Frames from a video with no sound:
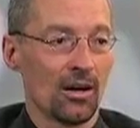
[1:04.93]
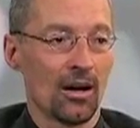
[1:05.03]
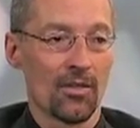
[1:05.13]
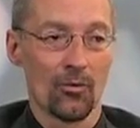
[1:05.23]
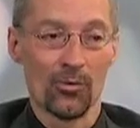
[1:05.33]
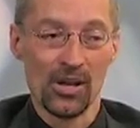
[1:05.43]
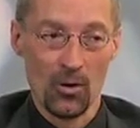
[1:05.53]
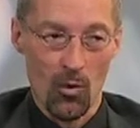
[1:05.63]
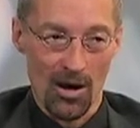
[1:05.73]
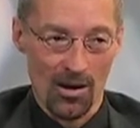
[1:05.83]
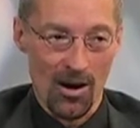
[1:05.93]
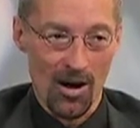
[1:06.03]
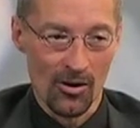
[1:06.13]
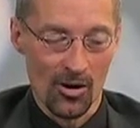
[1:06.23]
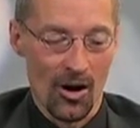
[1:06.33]
uh, that really want to
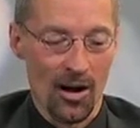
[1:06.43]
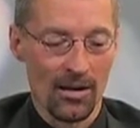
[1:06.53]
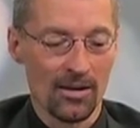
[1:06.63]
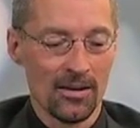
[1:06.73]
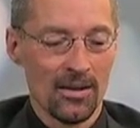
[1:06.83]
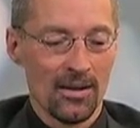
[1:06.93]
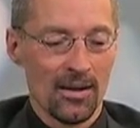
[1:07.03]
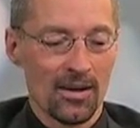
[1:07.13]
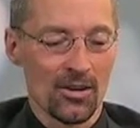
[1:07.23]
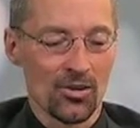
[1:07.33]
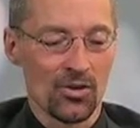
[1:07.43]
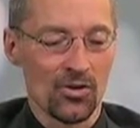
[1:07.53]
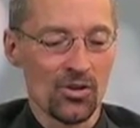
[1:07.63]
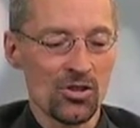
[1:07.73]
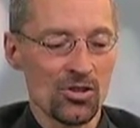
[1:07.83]
honor God, is
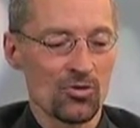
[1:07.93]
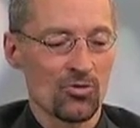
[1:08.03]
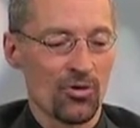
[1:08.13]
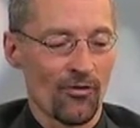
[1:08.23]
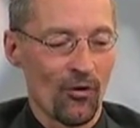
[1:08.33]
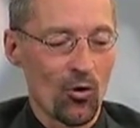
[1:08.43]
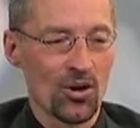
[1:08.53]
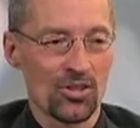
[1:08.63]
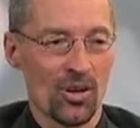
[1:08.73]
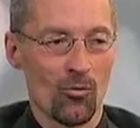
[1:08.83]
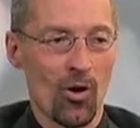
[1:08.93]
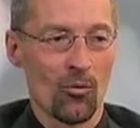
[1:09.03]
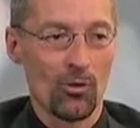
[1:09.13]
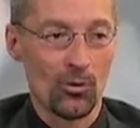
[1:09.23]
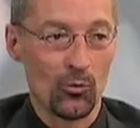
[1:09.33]
this is the focus on
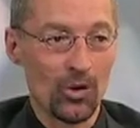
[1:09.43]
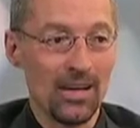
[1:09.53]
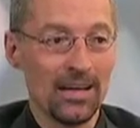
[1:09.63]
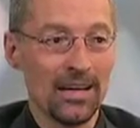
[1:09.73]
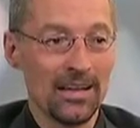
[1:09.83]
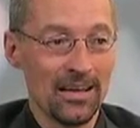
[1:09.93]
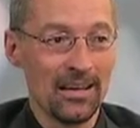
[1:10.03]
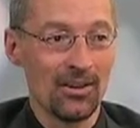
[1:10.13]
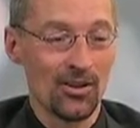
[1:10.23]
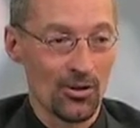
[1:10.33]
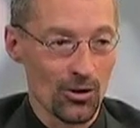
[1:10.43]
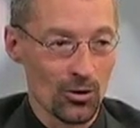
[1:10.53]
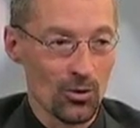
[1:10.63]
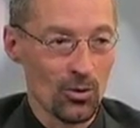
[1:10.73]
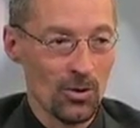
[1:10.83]
what we really need to
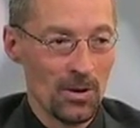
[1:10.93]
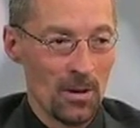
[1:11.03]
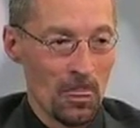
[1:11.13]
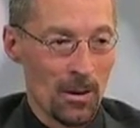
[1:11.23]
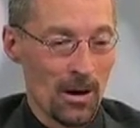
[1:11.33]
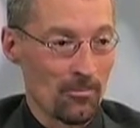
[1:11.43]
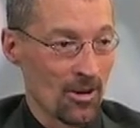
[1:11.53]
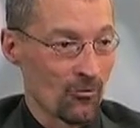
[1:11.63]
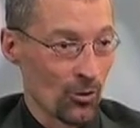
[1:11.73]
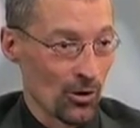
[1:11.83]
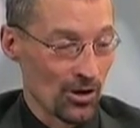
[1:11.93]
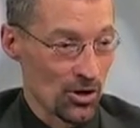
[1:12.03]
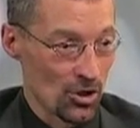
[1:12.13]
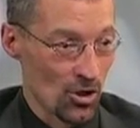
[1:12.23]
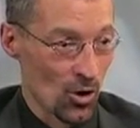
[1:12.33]
do um, if we're going
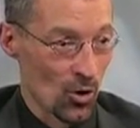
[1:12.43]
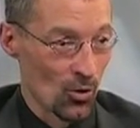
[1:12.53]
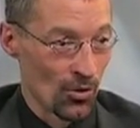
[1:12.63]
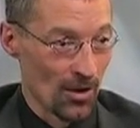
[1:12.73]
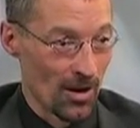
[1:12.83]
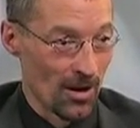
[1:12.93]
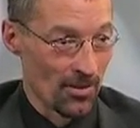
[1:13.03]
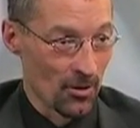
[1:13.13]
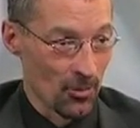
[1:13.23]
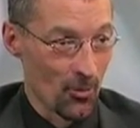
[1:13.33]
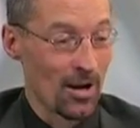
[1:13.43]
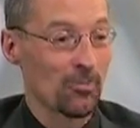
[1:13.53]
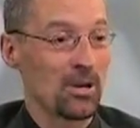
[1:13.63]
to show uh, that we want to